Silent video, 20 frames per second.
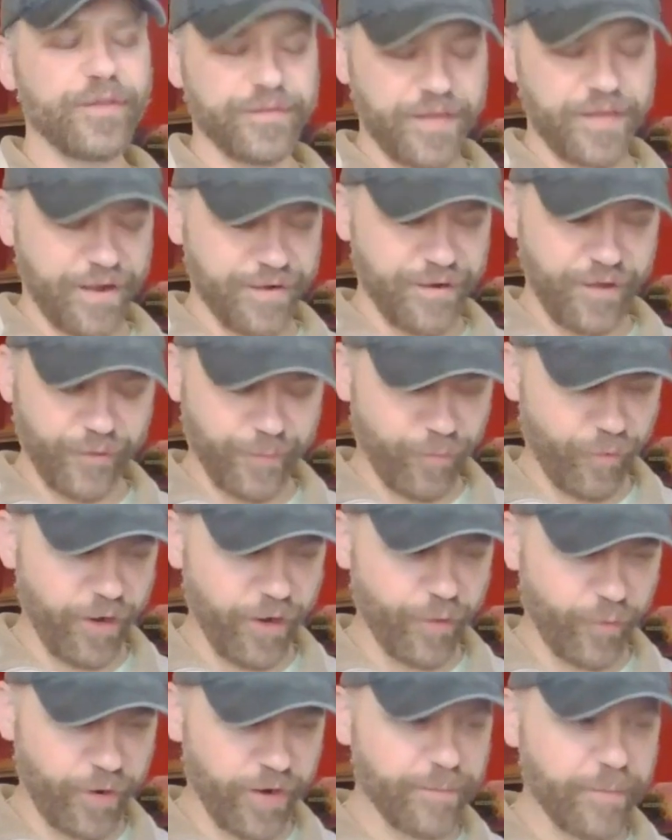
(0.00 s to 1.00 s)
Another point
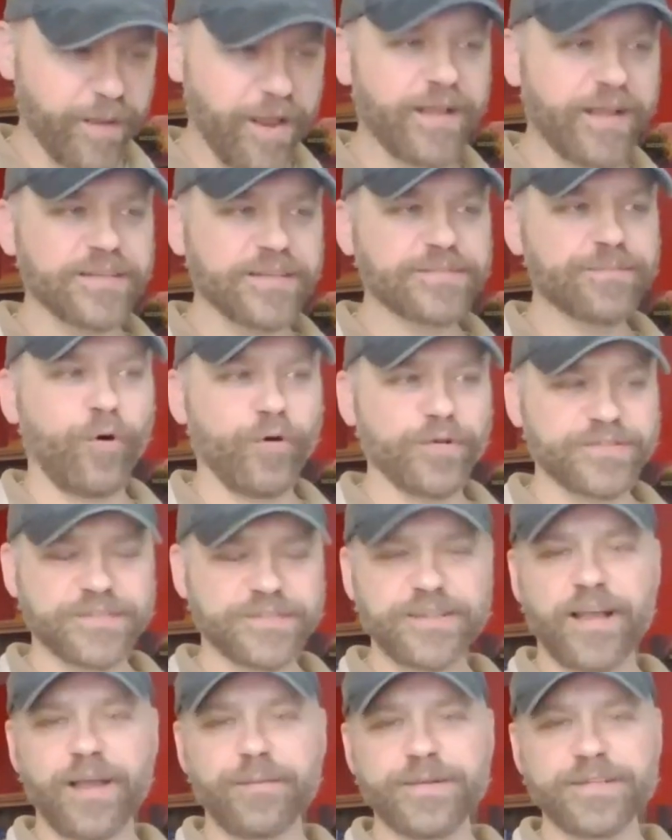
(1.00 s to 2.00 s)
I wanted to make is most of
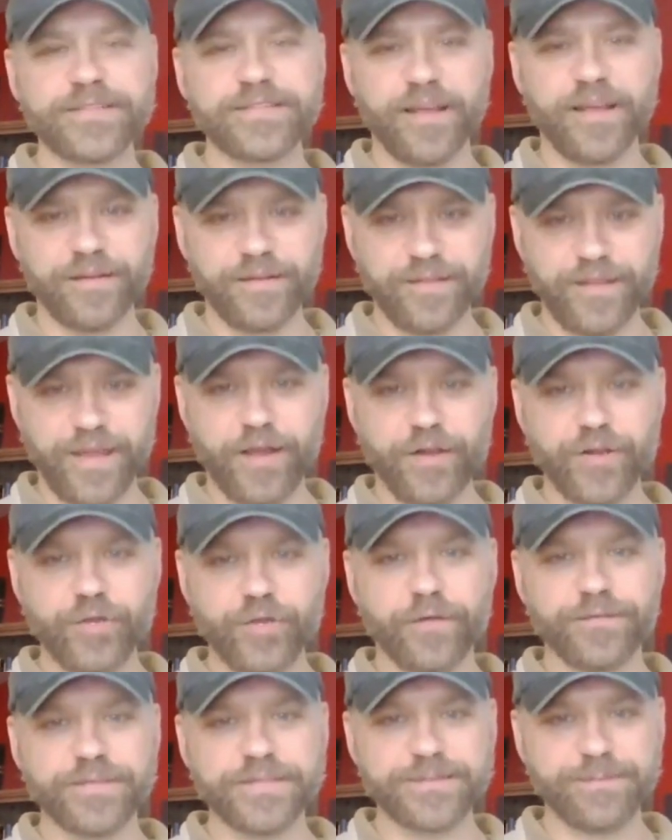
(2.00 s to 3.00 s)
the time it's the end of the year, you
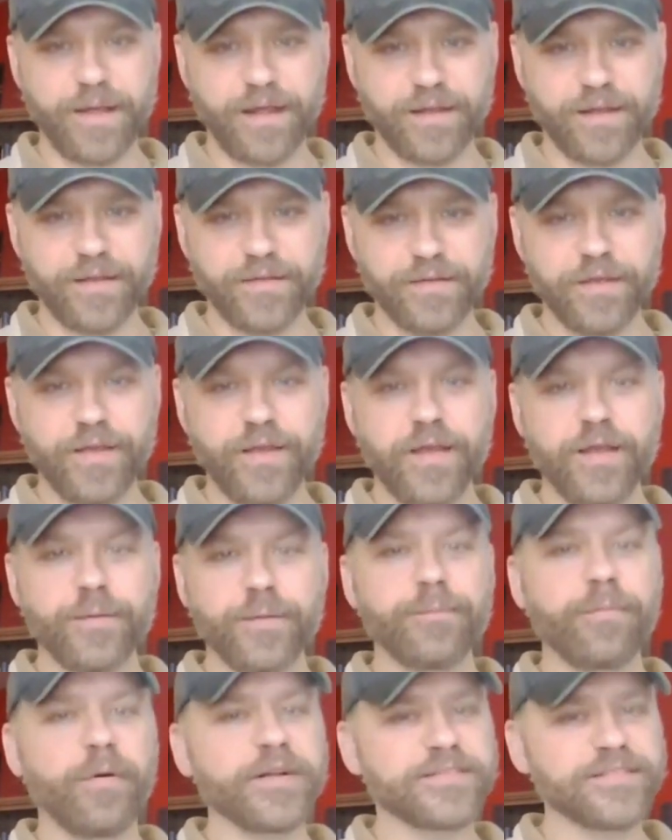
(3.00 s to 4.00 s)
have to spend it.
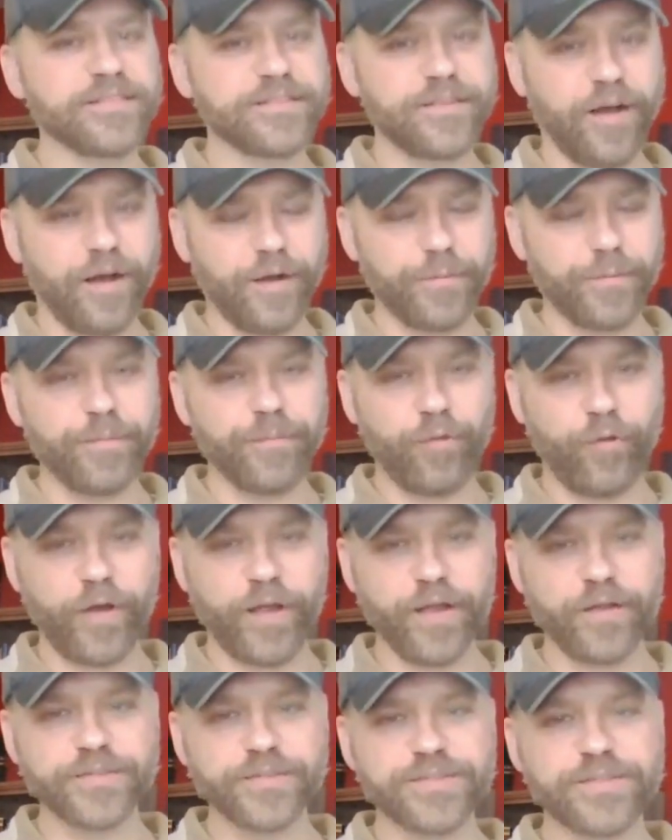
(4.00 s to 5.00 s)
But some
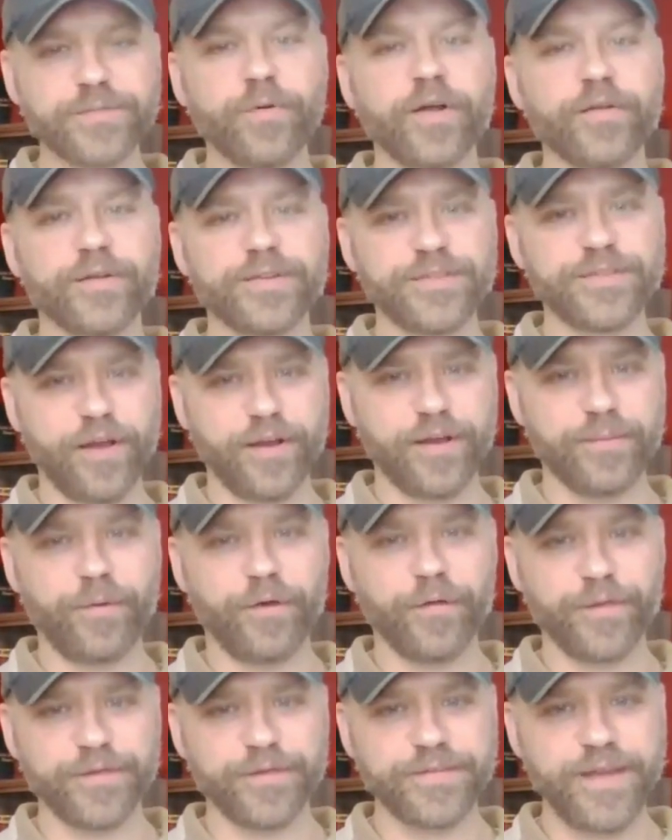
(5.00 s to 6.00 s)
employers, while we talk
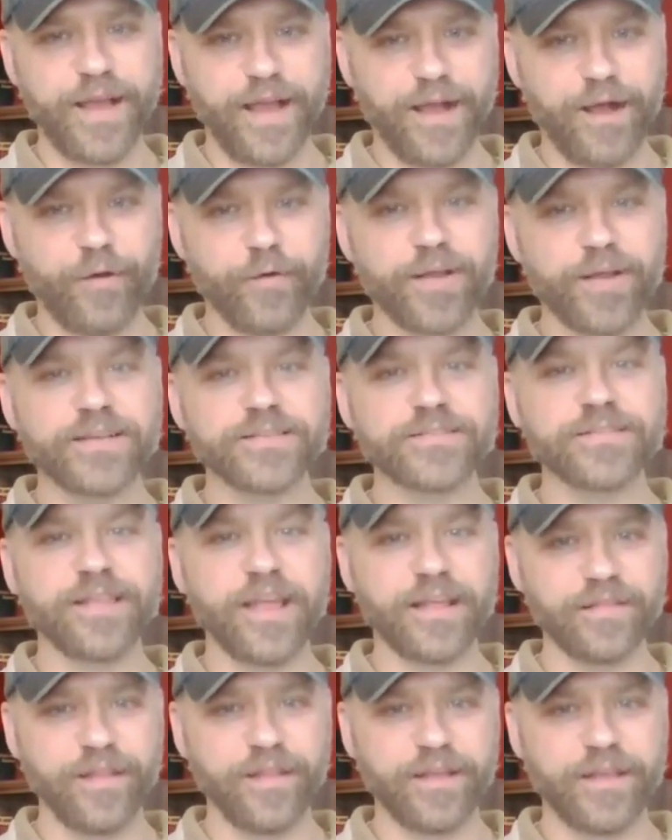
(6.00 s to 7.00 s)
about this now, is
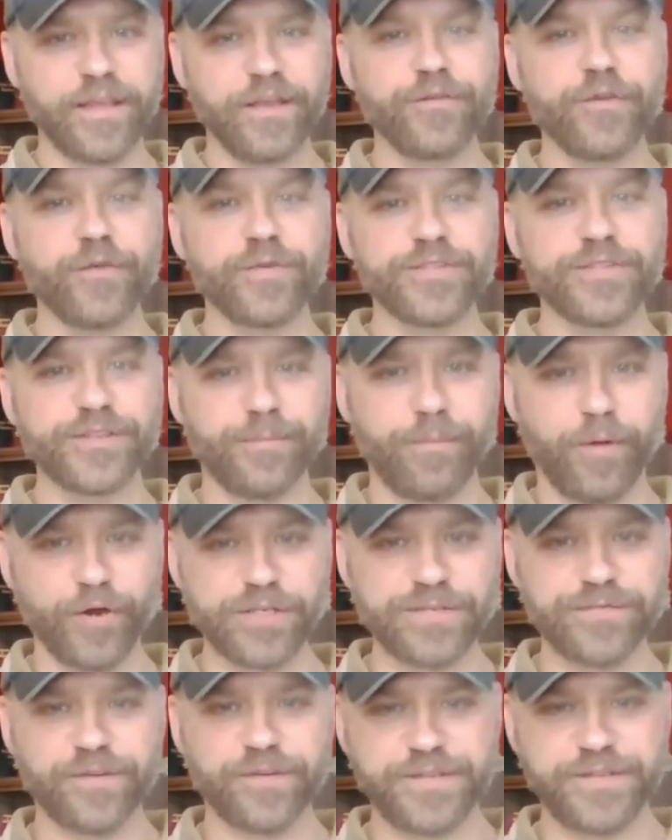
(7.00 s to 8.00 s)
they give you until
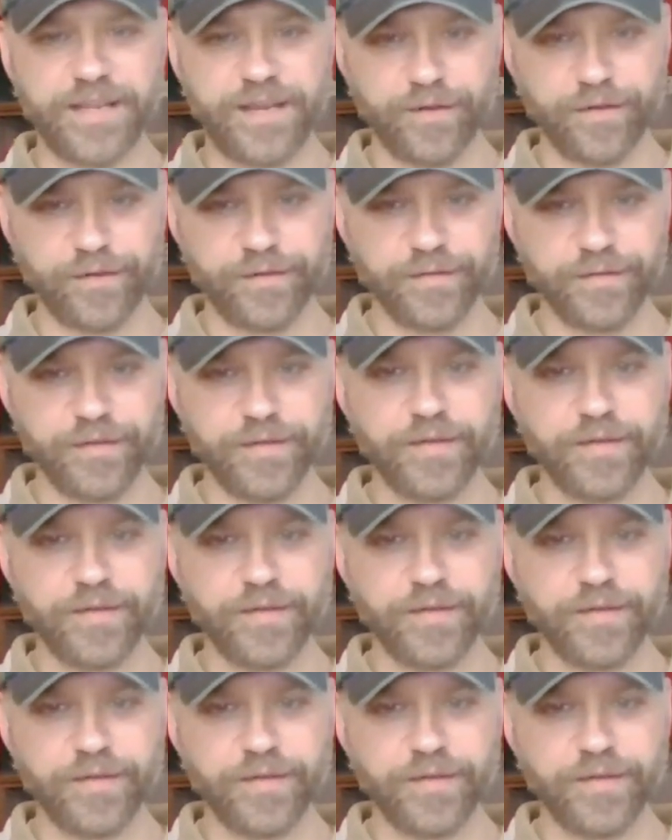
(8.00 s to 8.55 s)
March 15th